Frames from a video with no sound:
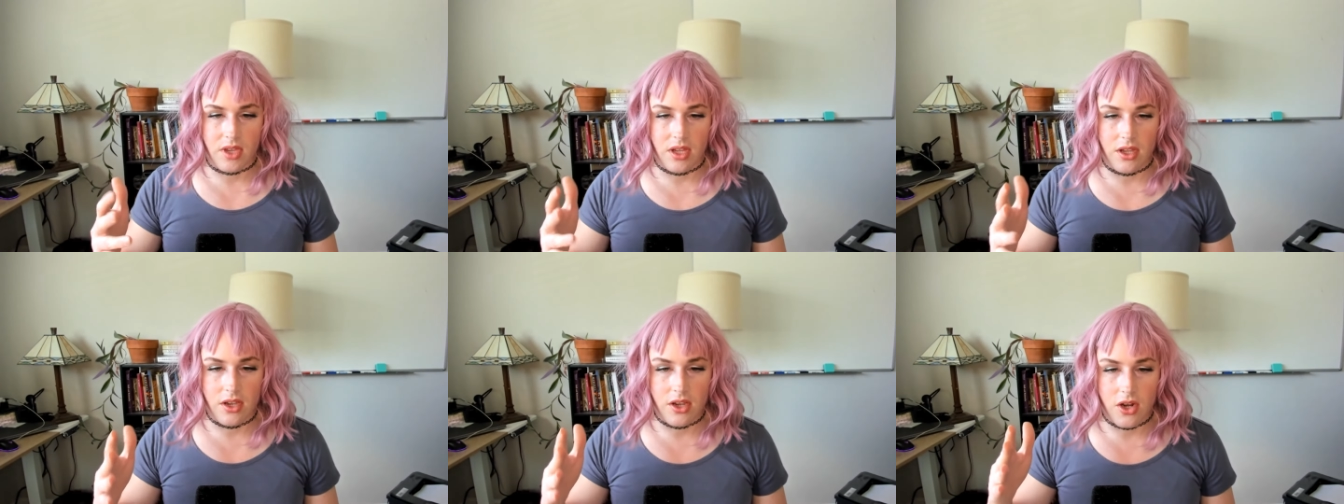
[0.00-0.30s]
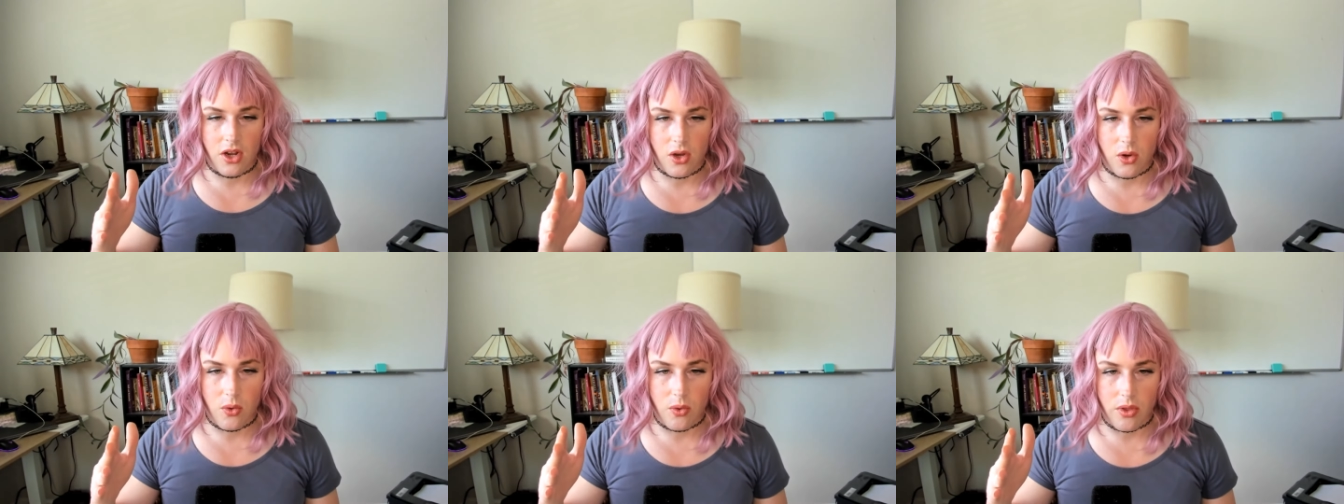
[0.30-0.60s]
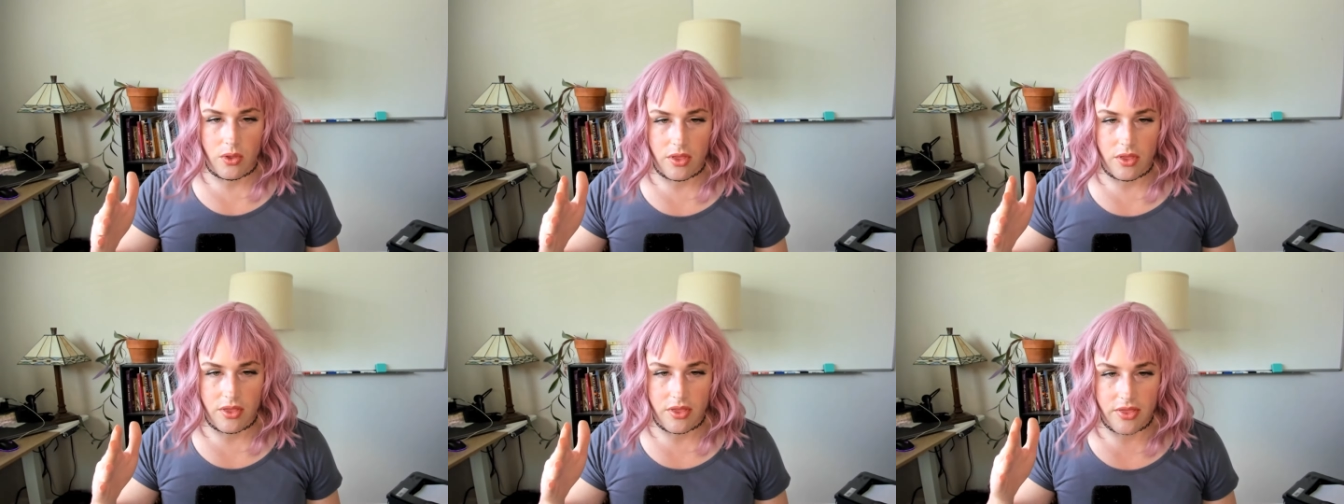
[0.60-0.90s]
You
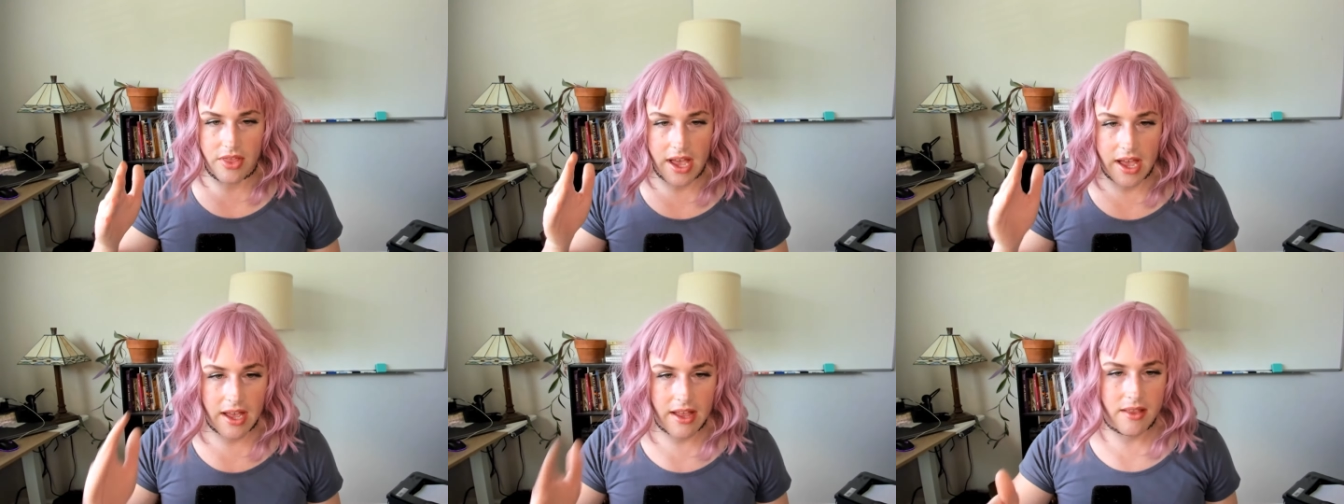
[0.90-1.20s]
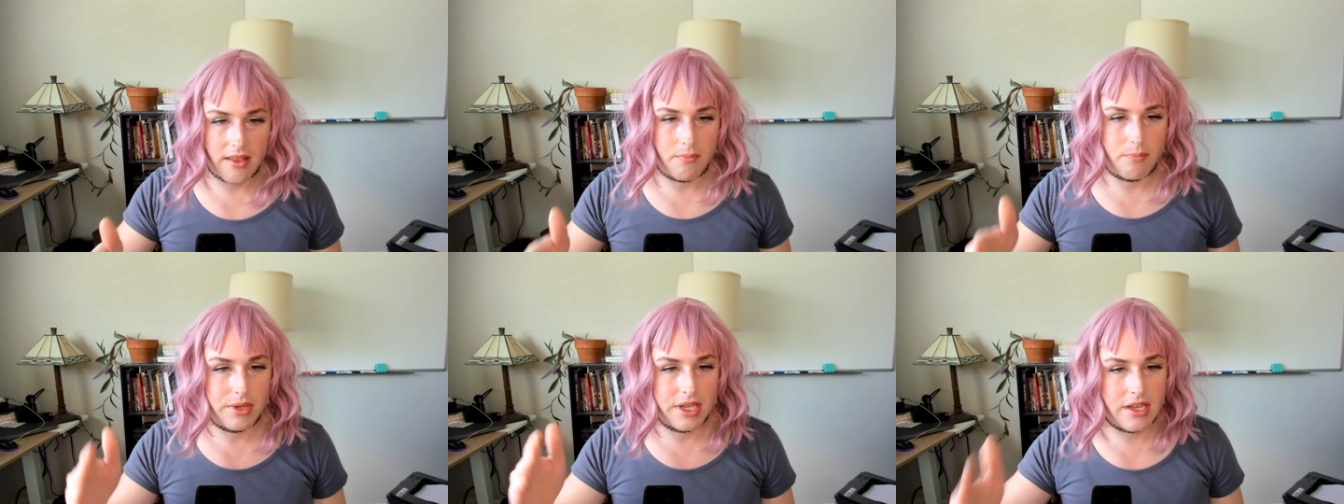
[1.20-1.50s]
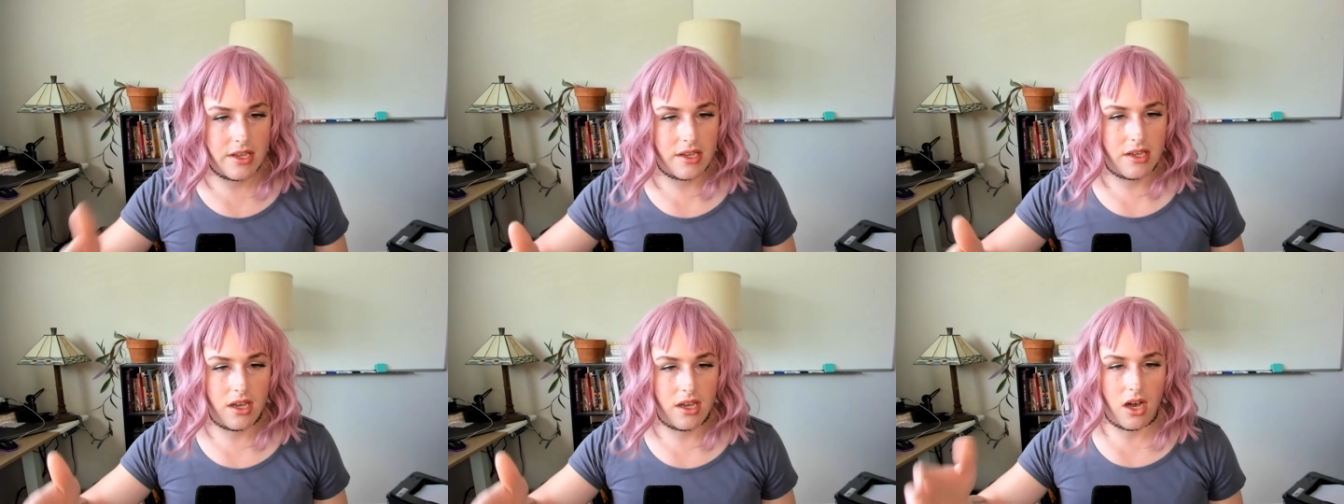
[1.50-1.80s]
know, that
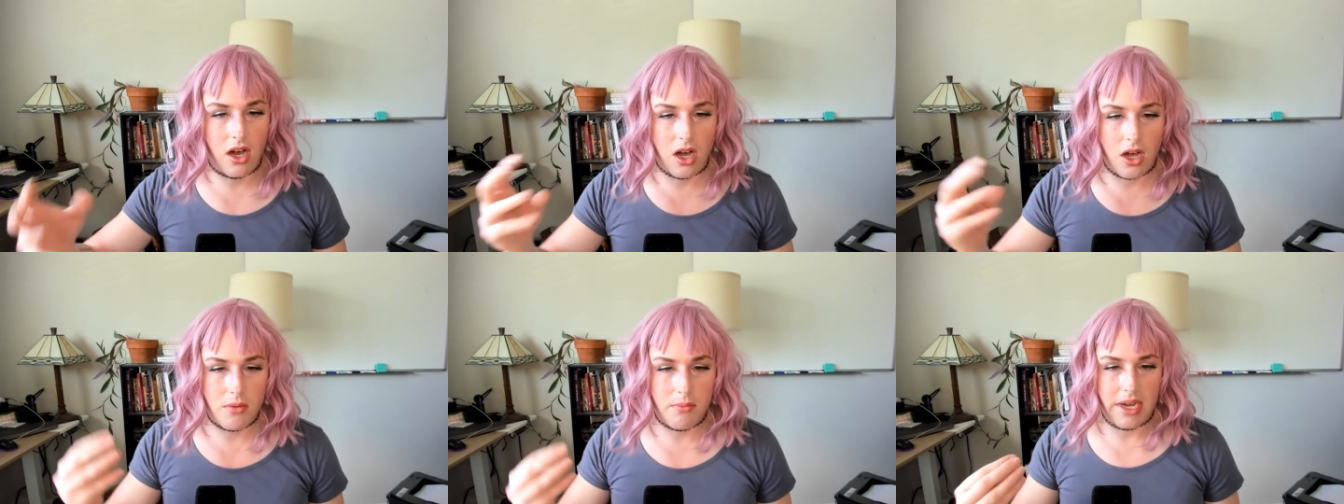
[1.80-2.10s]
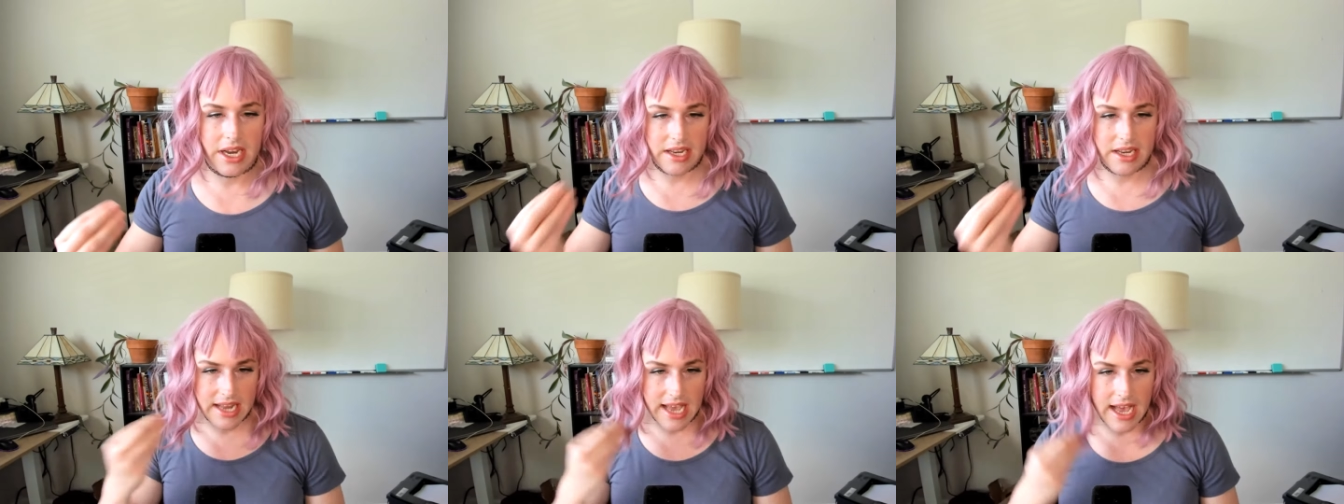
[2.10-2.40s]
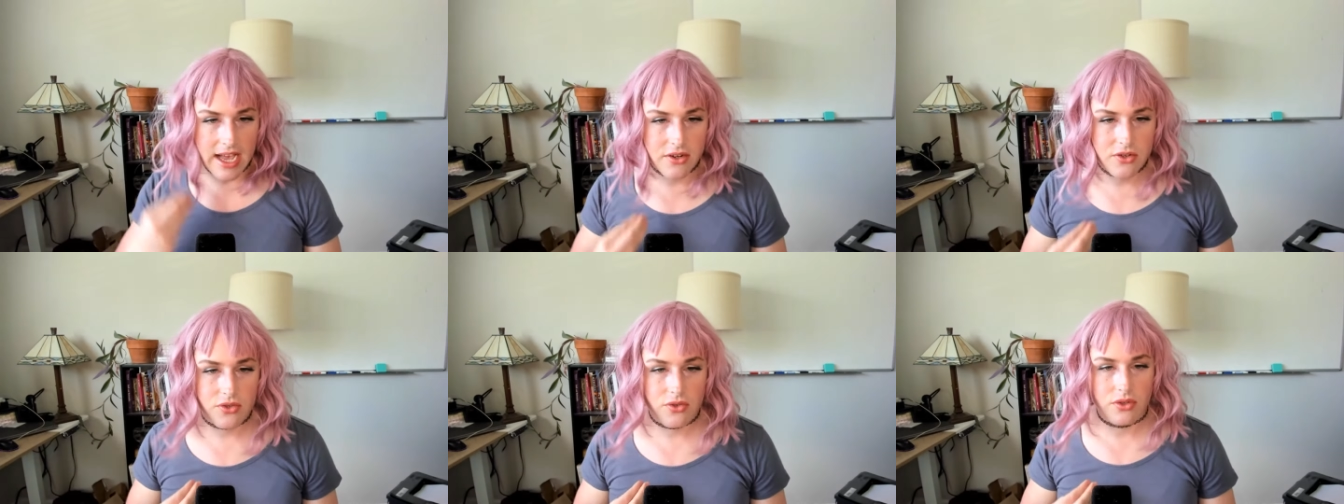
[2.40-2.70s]
being on my
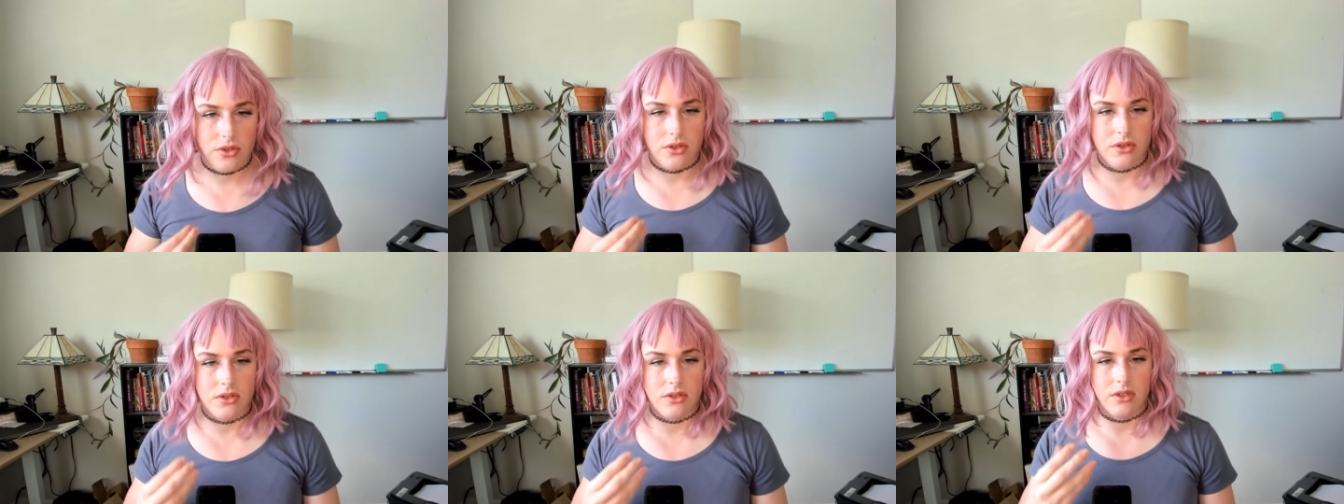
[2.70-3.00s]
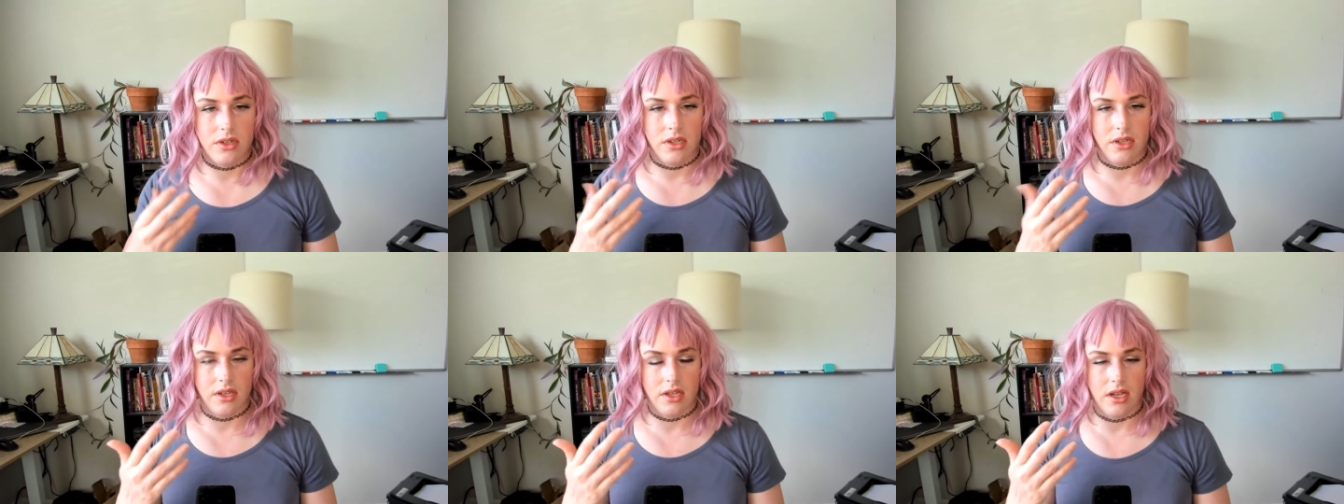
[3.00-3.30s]
natural,